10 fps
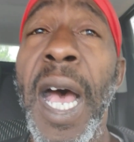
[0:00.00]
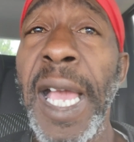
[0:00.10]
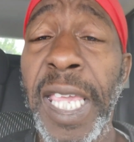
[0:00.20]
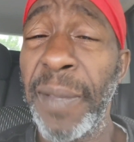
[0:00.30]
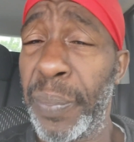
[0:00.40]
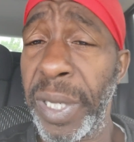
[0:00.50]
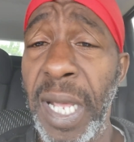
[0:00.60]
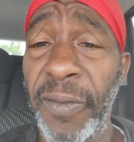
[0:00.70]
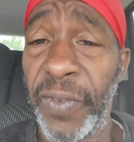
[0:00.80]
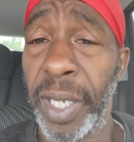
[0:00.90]
I keep
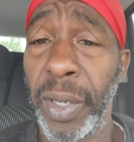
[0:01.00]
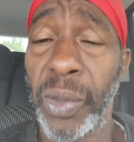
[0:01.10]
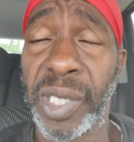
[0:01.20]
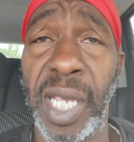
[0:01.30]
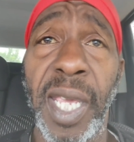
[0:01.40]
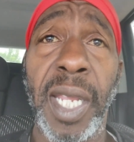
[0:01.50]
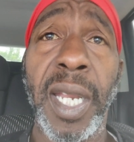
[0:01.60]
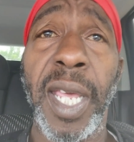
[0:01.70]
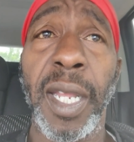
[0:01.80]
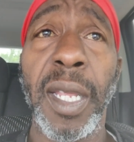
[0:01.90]
putting out videos
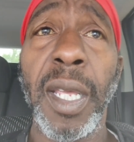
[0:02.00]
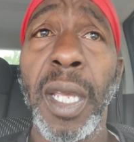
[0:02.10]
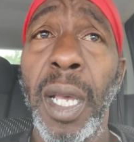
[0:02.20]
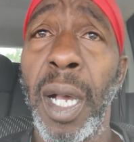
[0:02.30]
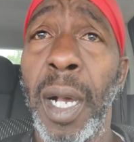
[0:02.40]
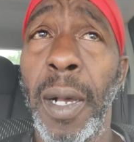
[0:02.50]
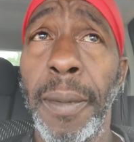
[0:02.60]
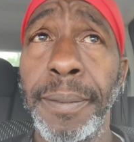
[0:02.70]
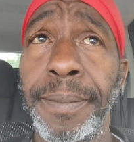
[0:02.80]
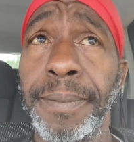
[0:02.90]
saying that
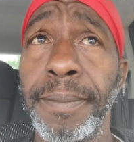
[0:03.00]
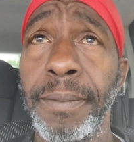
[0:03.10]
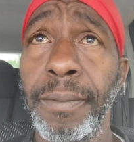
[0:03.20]
um,